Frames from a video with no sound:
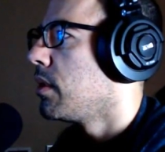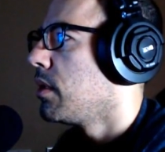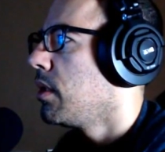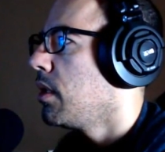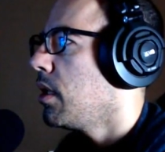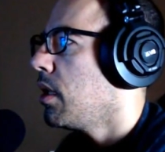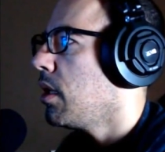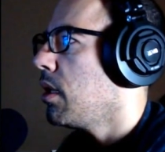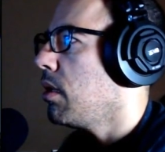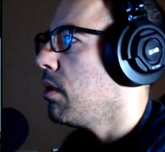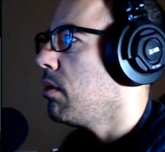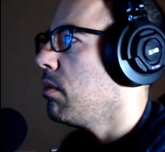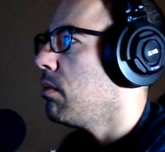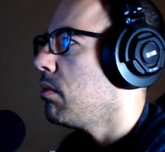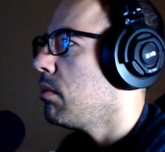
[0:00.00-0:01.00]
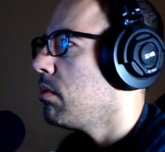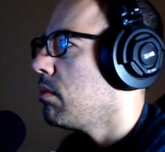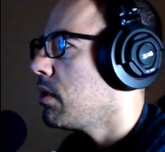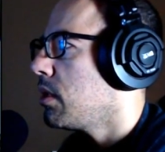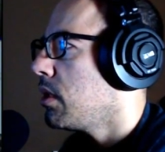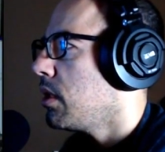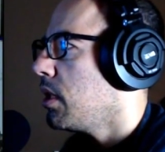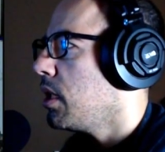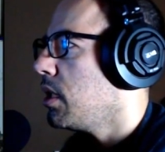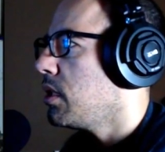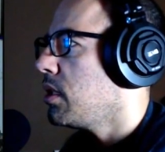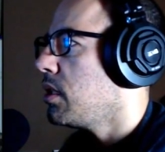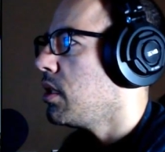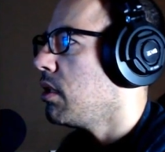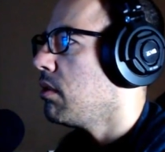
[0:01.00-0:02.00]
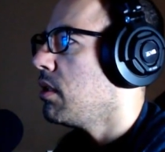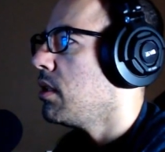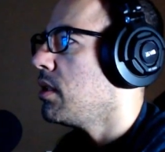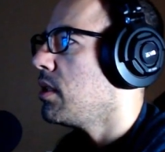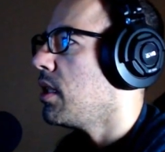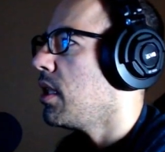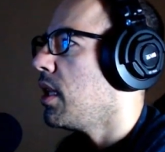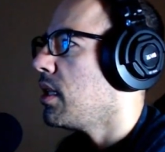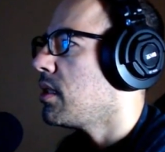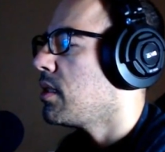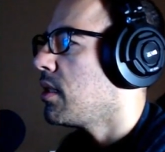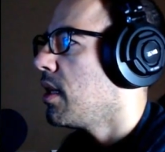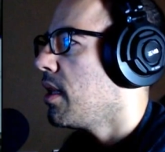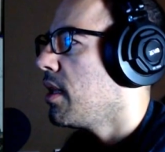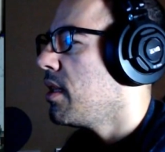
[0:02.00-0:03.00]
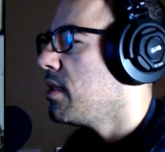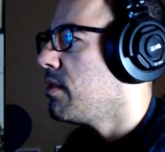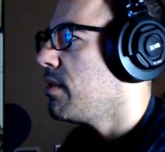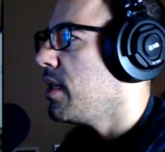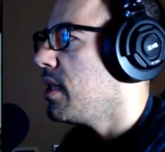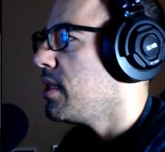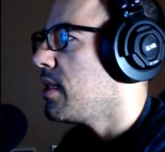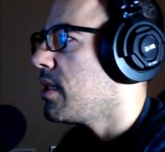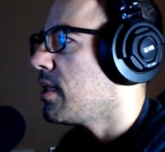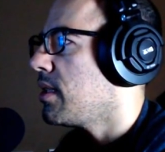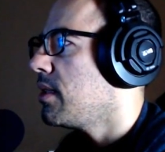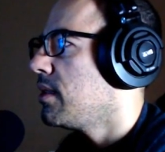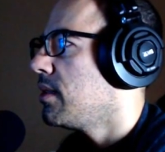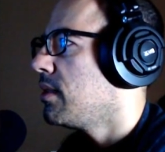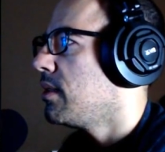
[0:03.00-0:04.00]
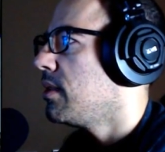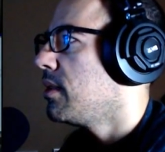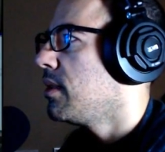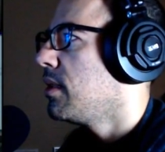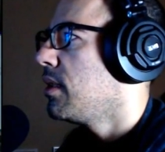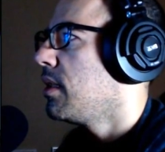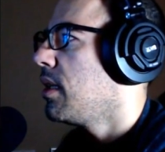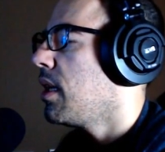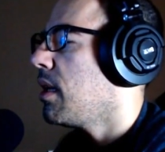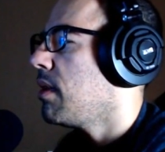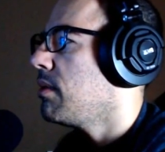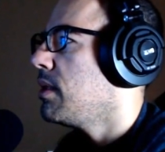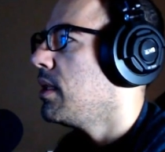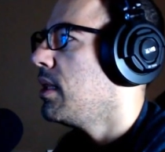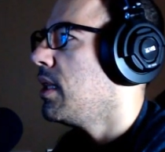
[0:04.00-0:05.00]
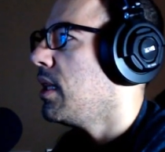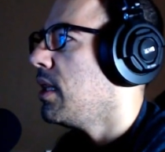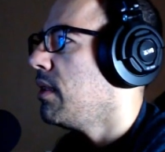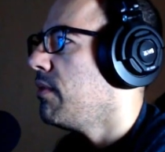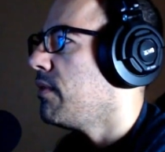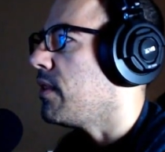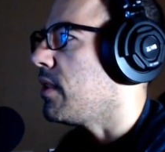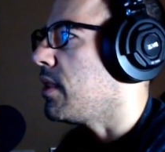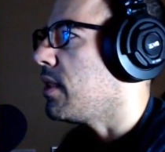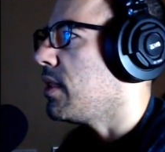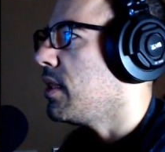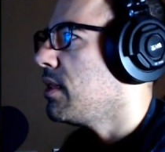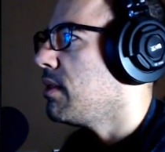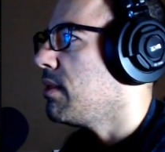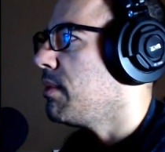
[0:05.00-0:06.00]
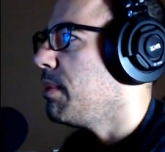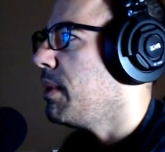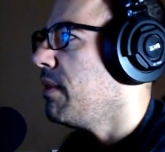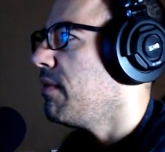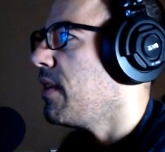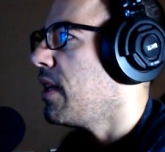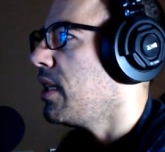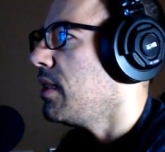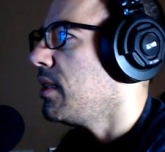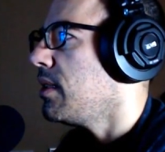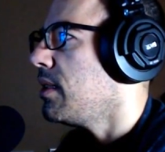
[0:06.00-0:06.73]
Oh! It's General Celeste, the traitor. How delightful. This will be fun.